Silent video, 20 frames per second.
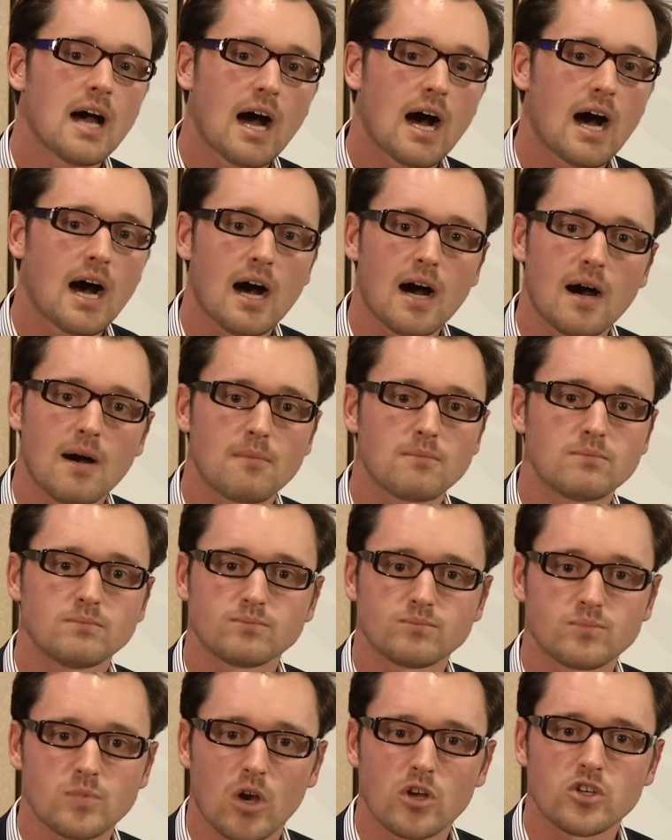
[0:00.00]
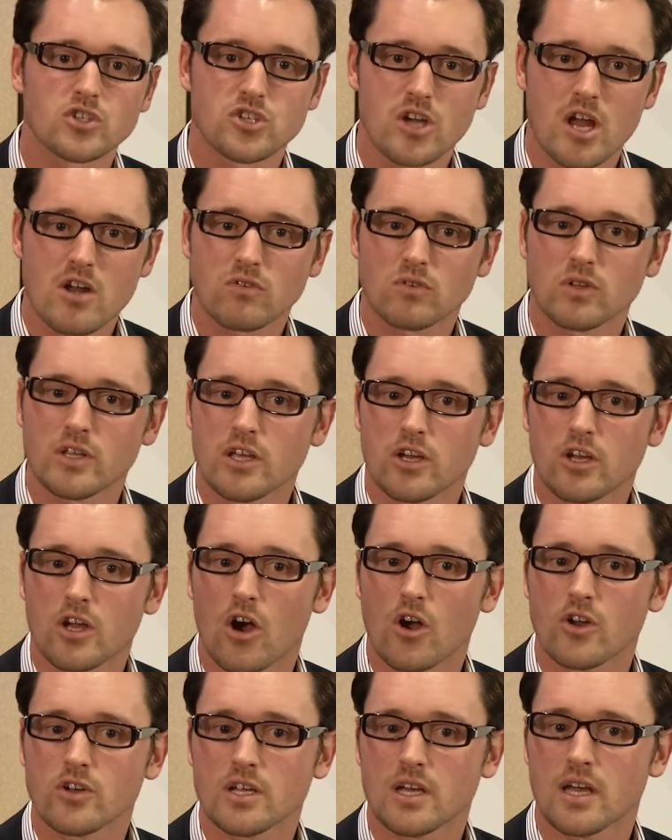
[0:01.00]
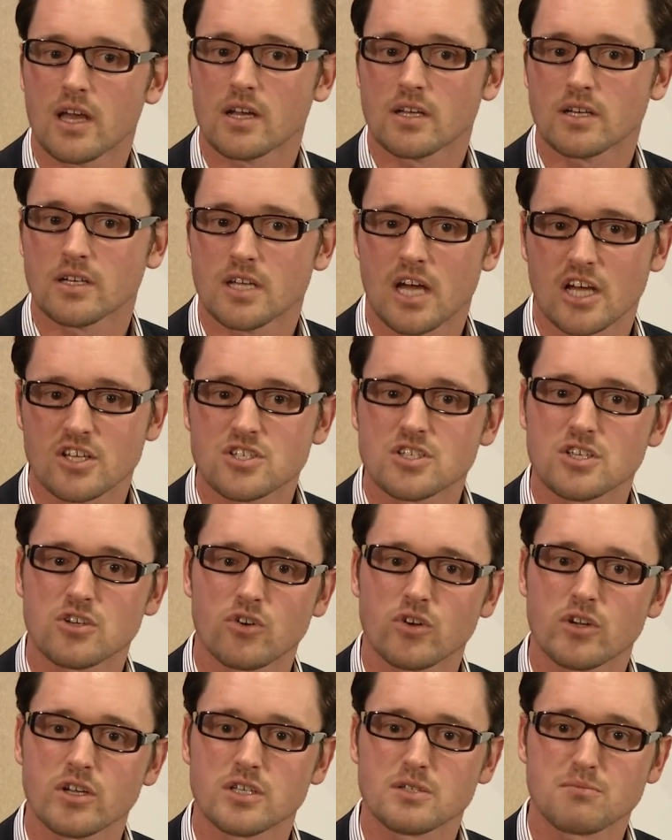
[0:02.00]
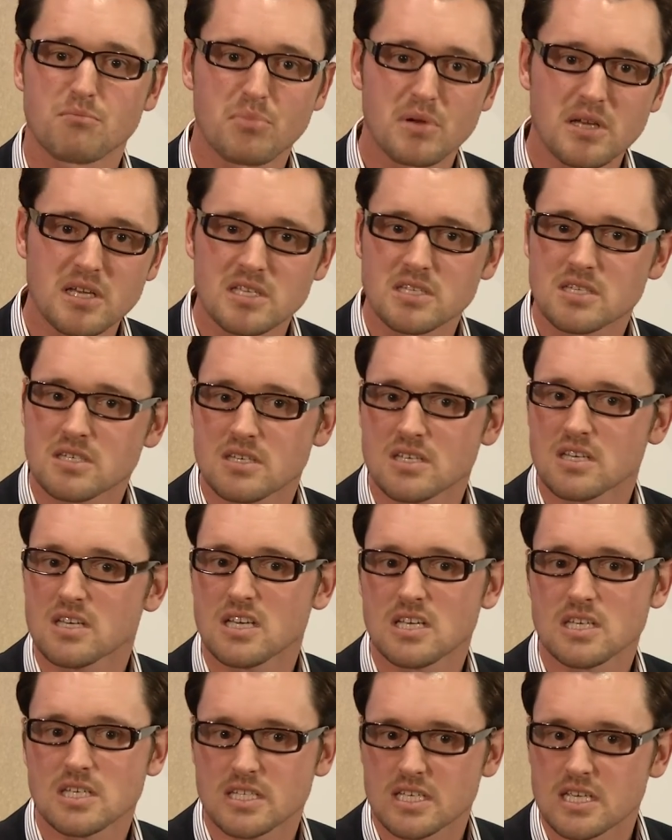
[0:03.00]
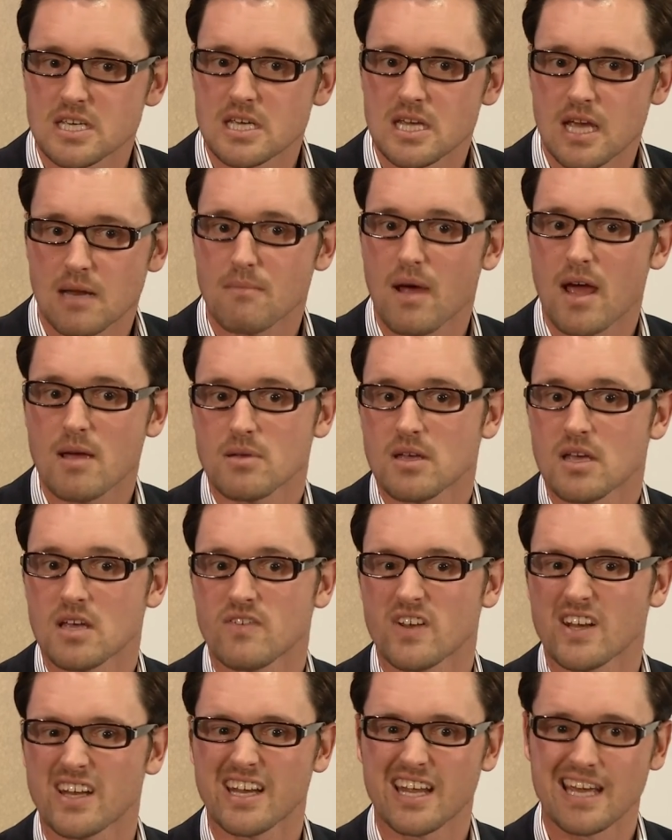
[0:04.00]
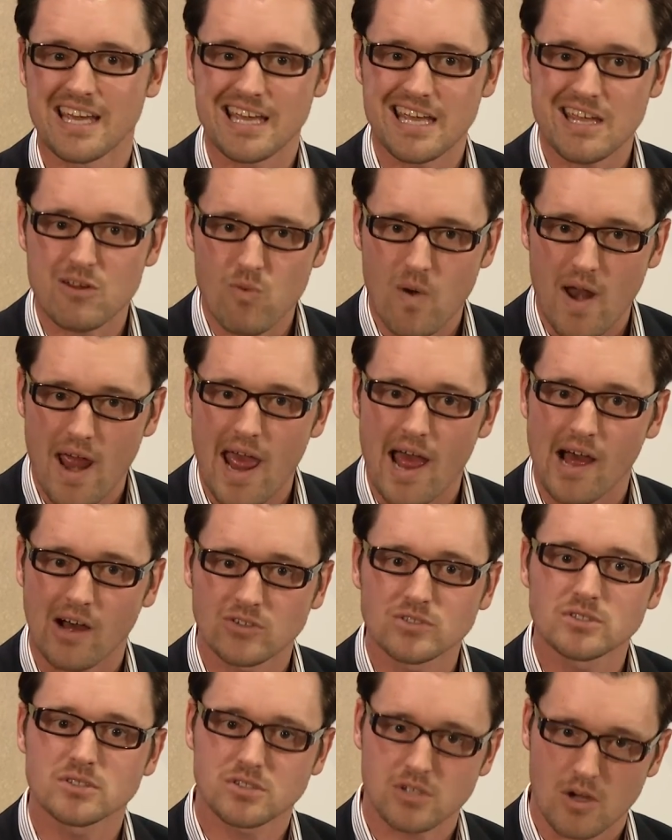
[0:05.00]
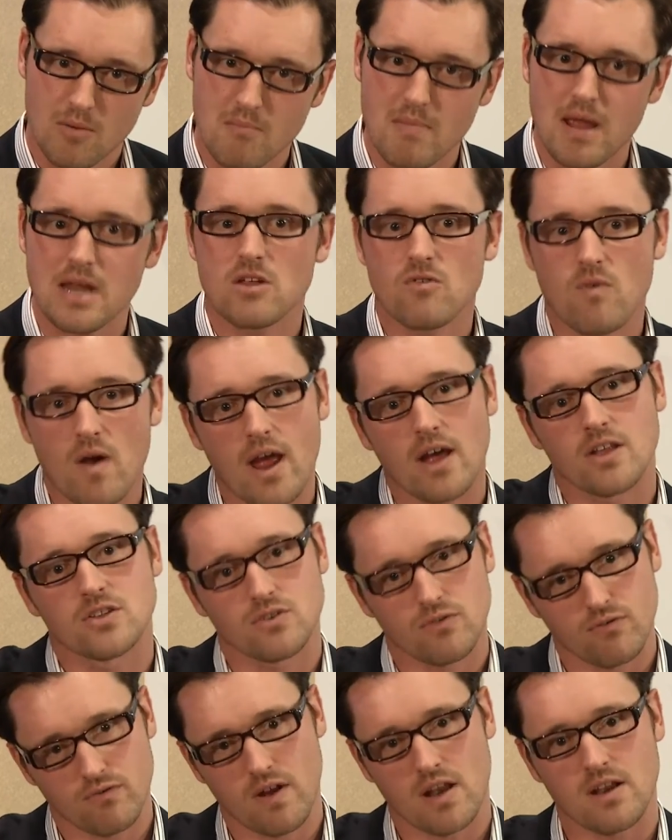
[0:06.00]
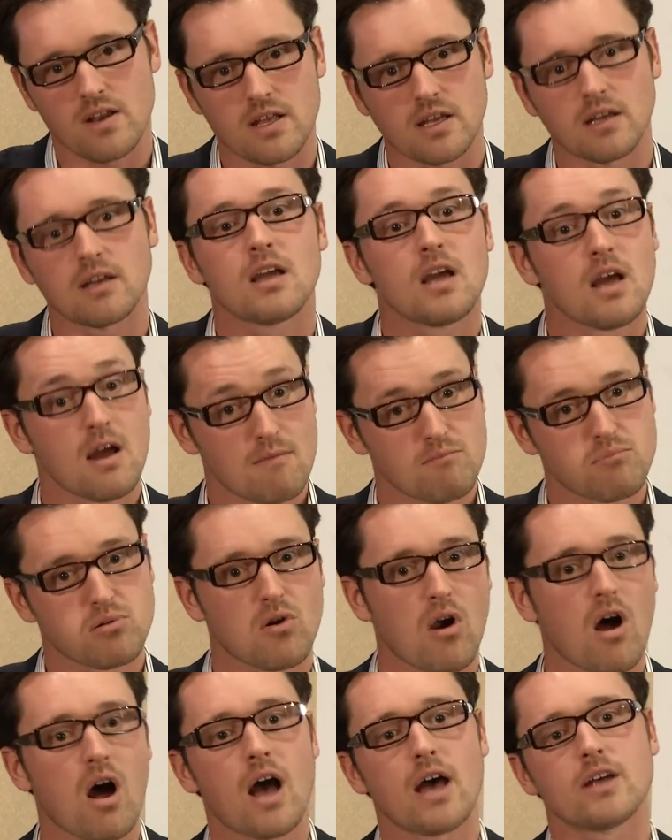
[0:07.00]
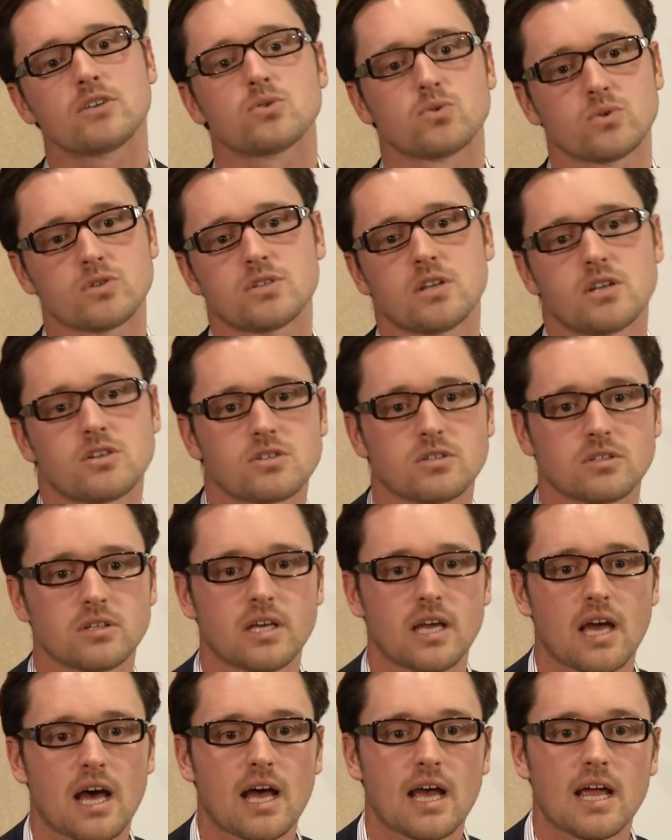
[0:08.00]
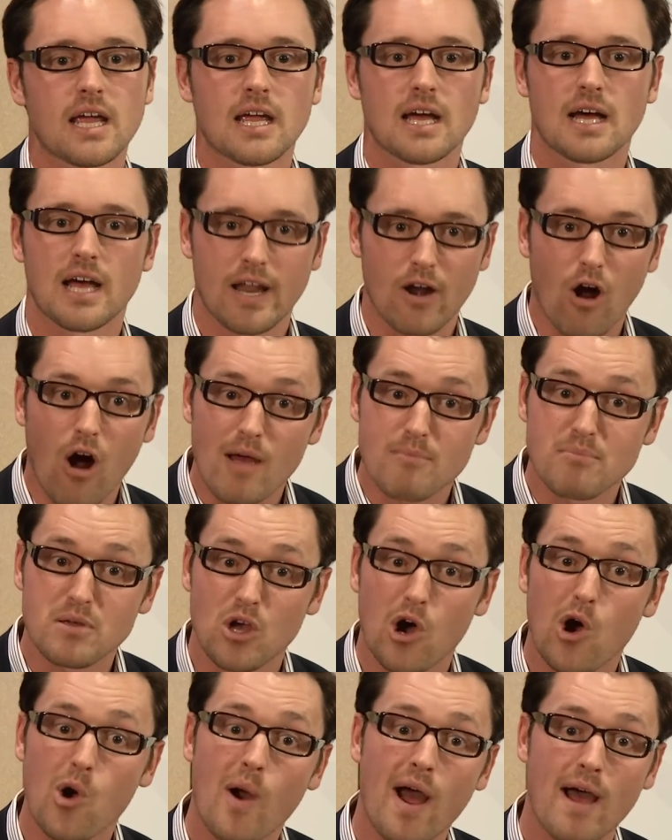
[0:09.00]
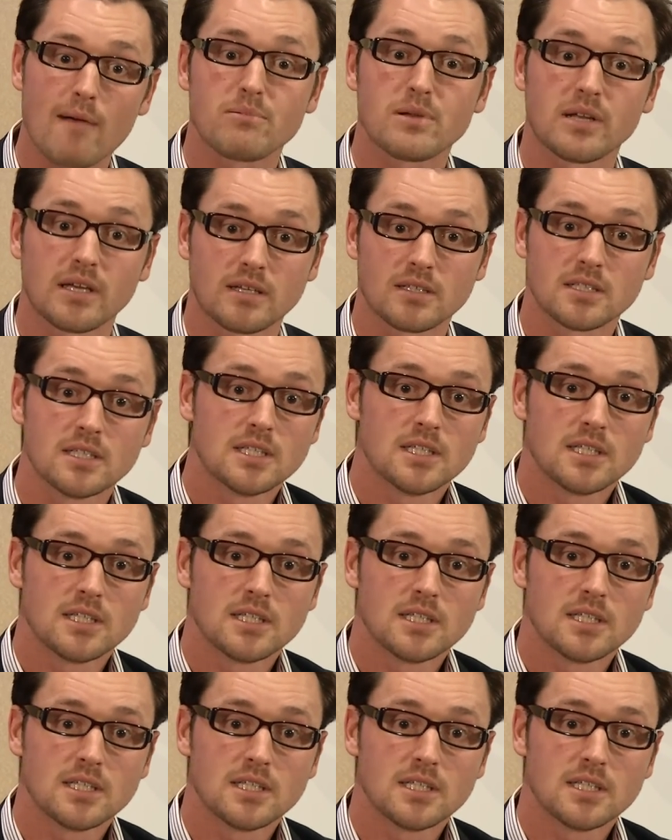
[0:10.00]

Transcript: Um, you know, generally you're going to get a, a, series B, C, D, and maybe even an E round, so many rounds of funding prior to essentially a, uh, an IPO happening.